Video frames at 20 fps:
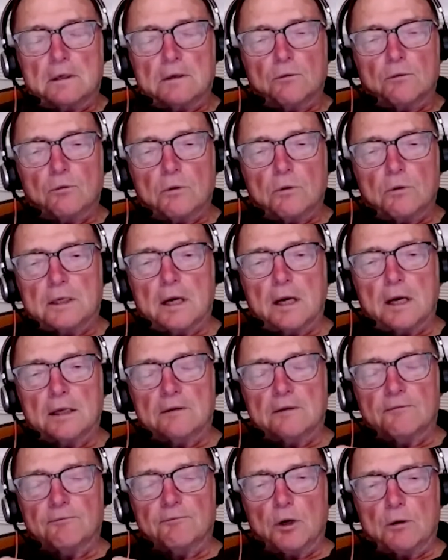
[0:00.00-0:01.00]
what
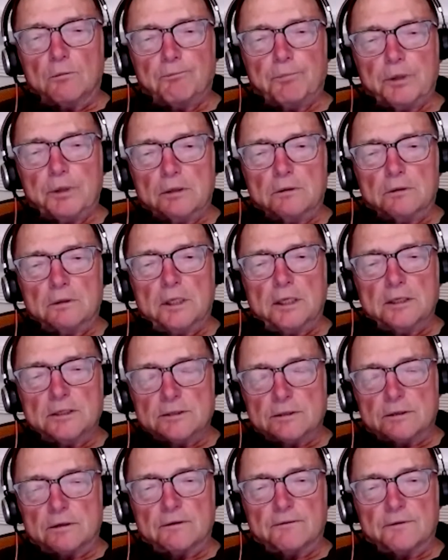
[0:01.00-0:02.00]
kind of mobility
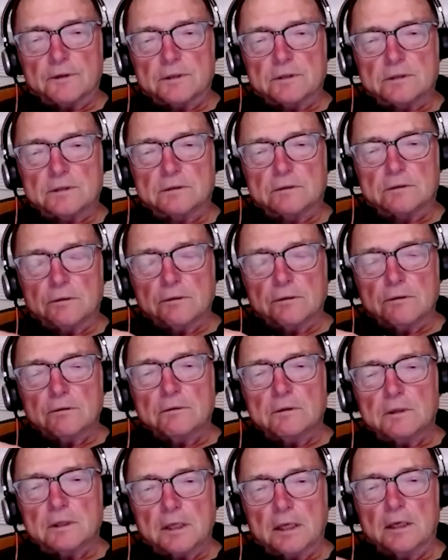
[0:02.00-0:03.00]
service do you
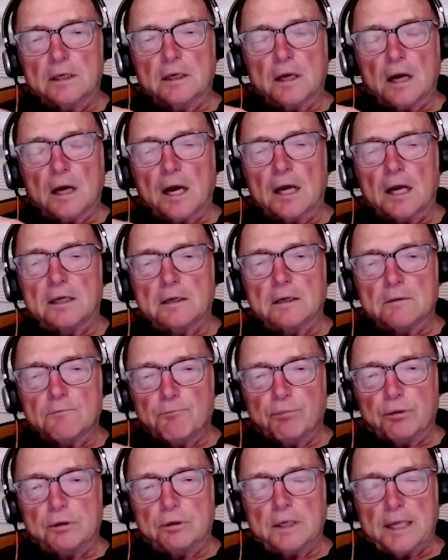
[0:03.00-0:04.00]
think I can
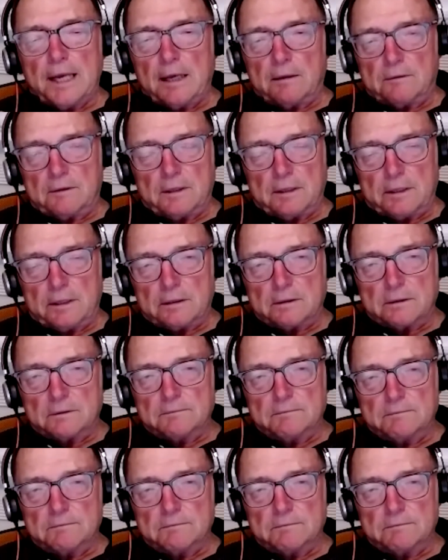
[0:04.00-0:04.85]
put out there